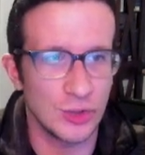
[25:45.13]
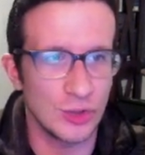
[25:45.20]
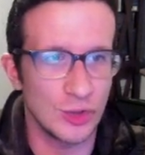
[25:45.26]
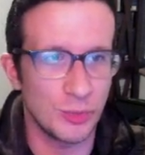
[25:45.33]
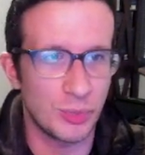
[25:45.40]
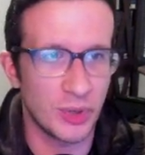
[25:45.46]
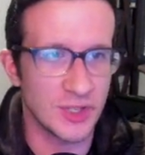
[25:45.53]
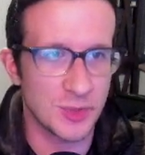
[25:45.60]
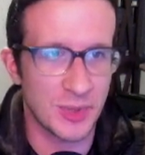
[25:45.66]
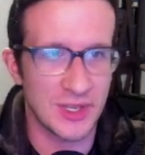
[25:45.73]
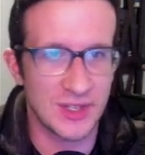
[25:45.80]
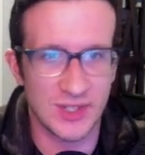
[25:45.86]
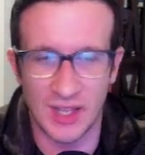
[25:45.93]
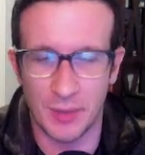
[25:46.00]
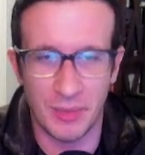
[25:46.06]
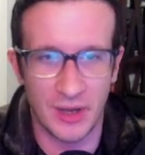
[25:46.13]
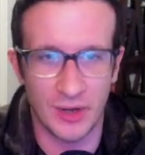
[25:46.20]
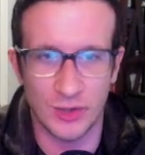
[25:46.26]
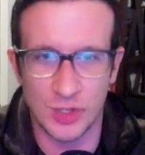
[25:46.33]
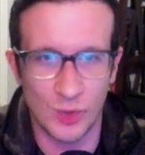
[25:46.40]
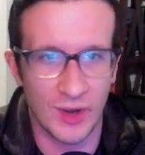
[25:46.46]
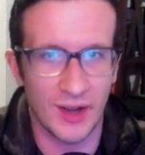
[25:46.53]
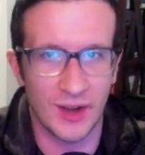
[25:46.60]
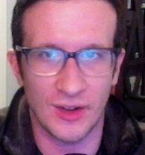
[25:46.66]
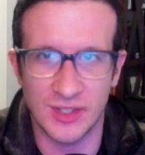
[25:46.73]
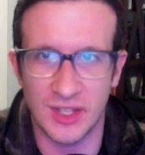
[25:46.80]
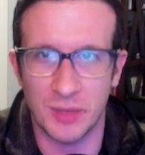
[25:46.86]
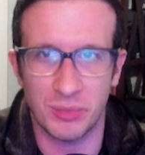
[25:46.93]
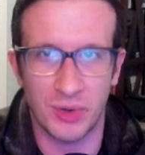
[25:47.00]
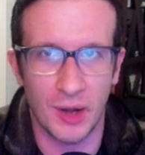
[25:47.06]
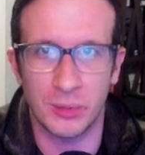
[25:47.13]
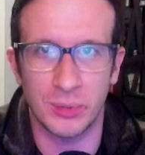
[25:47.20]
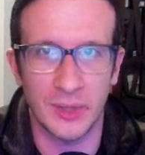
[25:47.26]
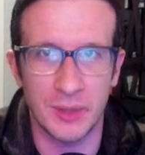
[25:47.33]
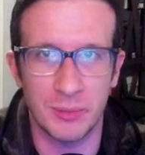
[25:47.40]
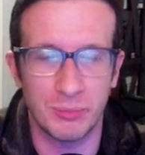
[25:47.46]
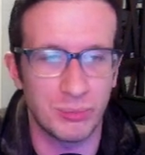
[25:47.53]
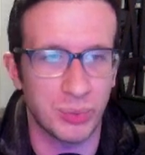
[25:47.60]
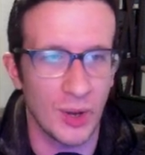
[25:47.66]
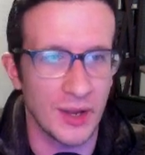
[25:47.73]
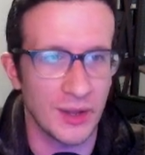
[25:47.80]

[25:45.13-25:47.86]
to put his pieces on better squares and then probably